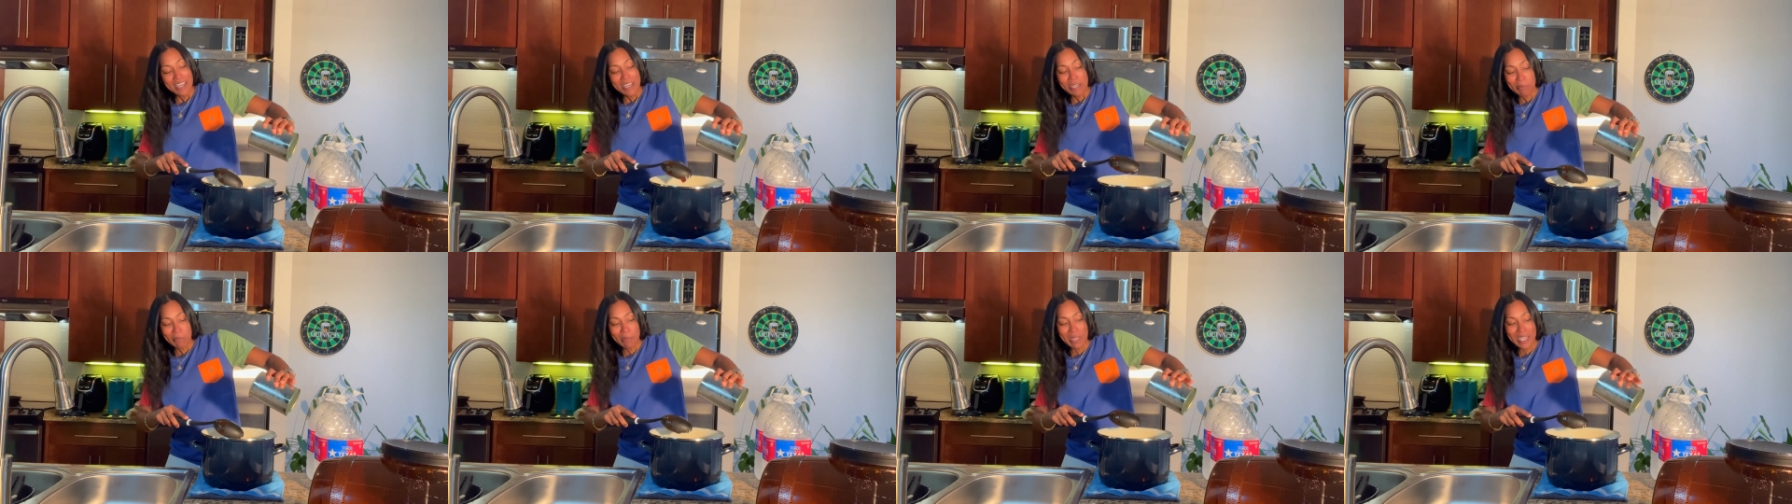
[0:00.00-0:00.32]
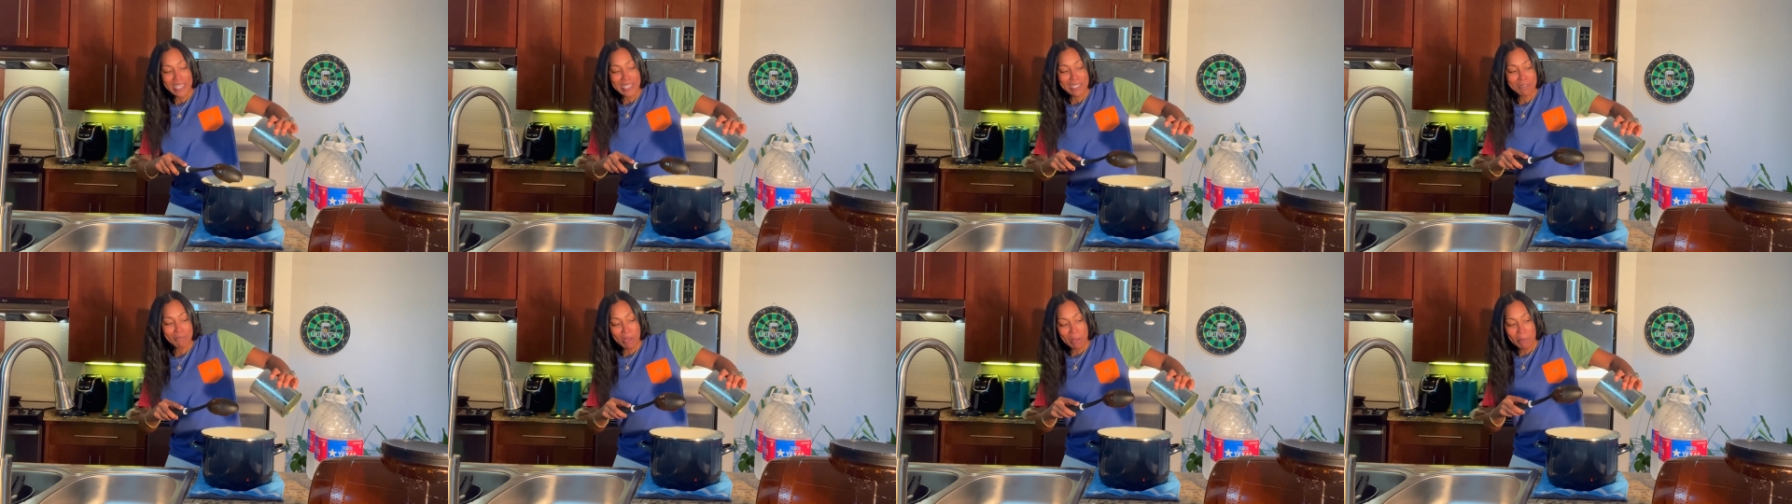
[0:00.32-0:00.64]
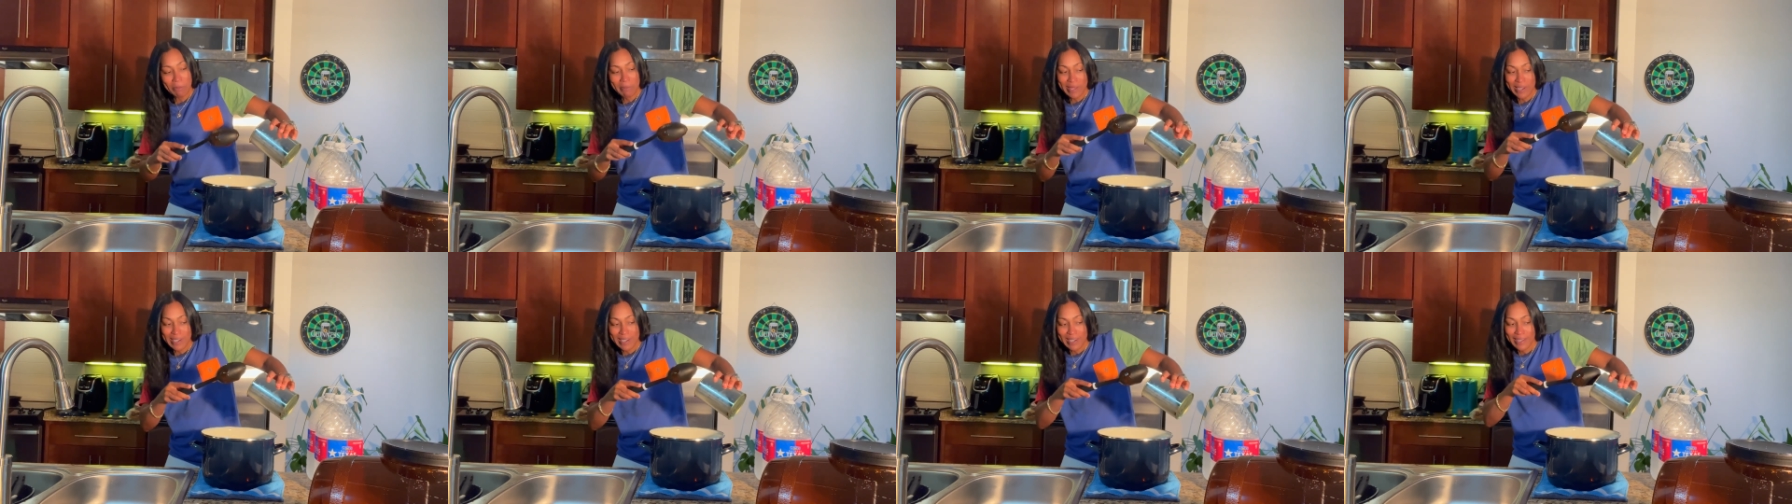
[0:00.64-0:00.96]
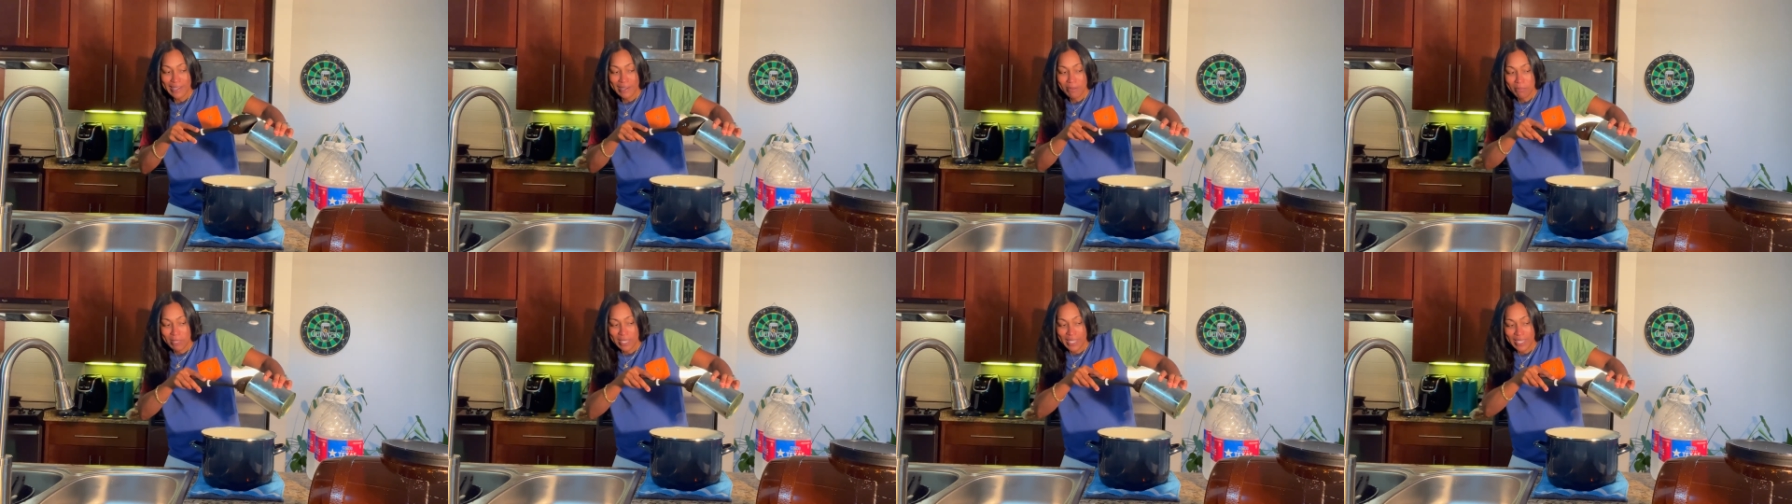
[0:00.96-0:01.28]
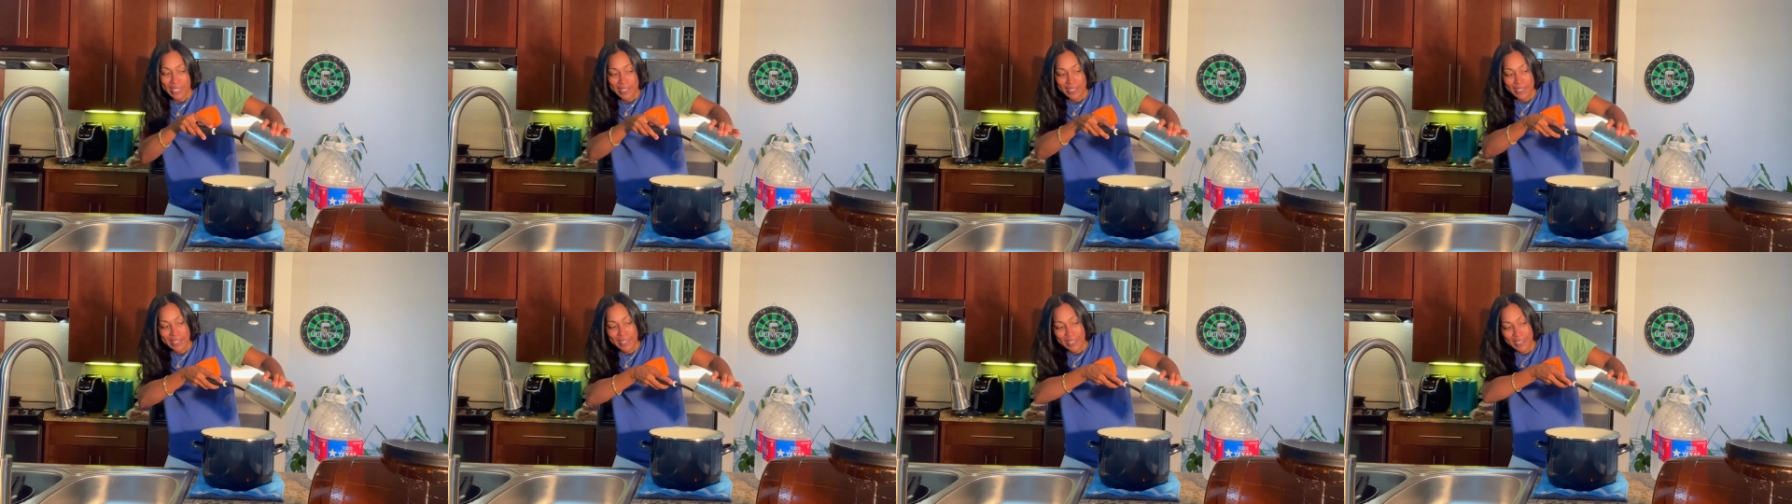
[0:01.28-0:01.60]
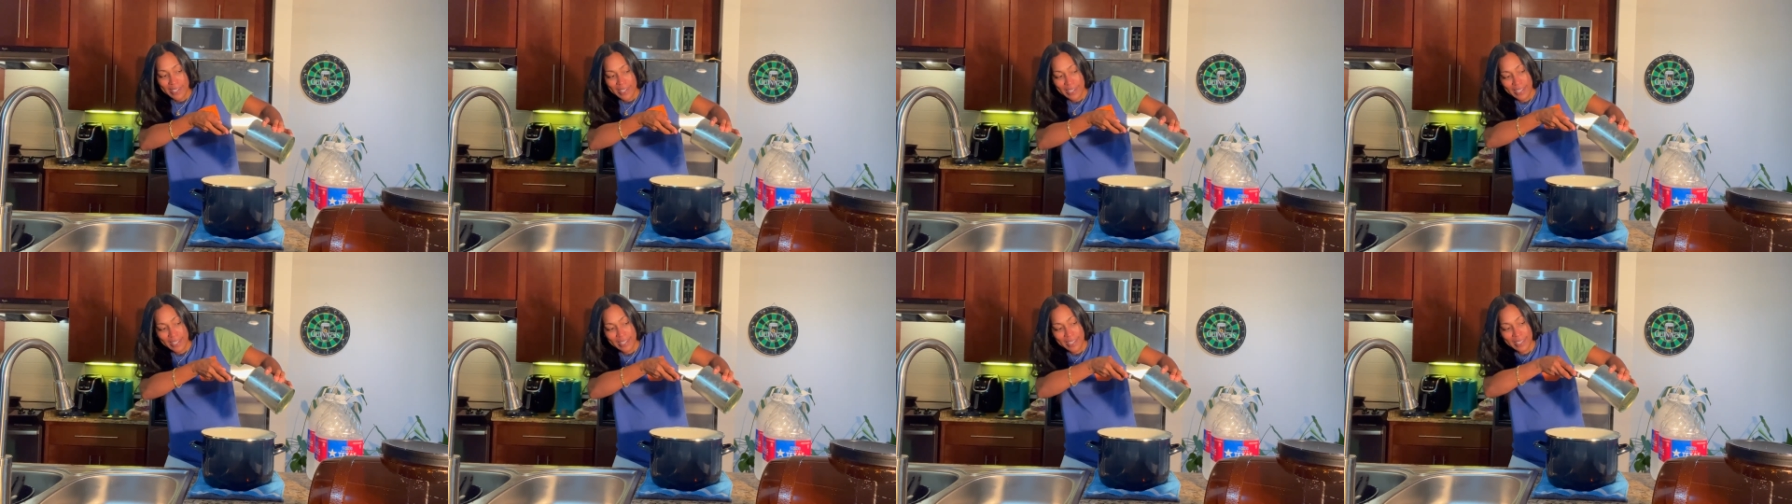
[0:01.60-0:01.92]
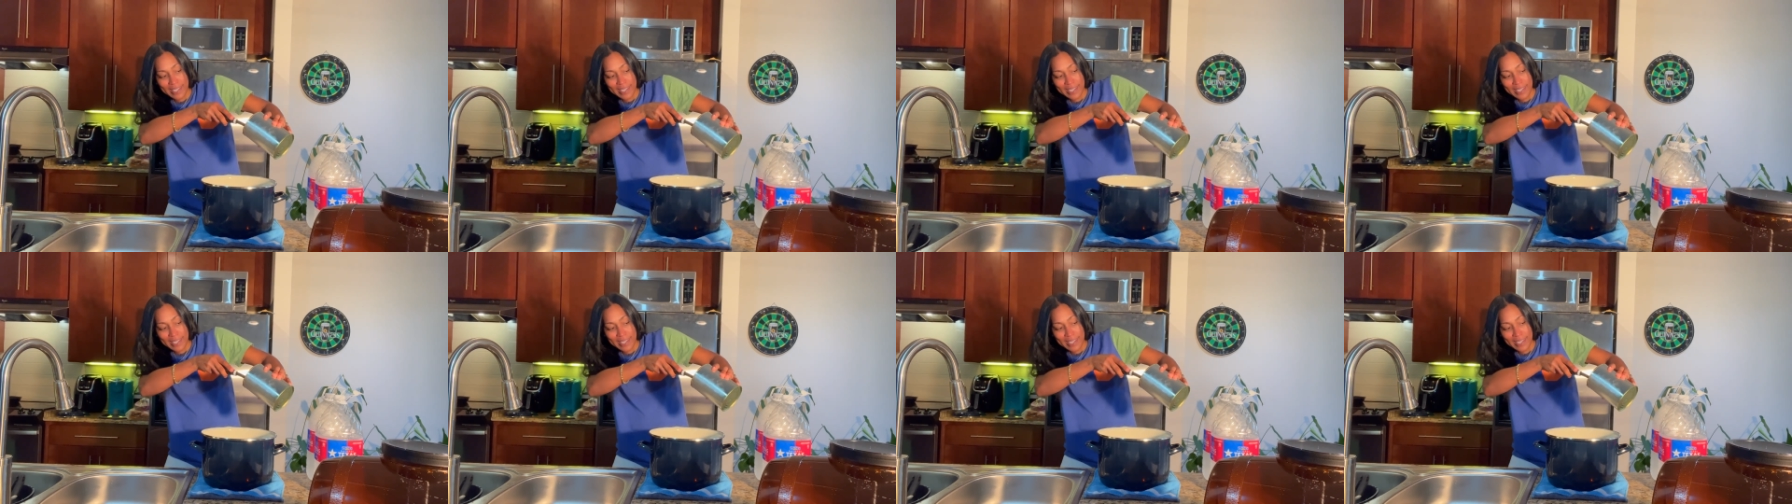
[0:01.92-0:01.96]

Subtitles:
like, is my beer gonna be good?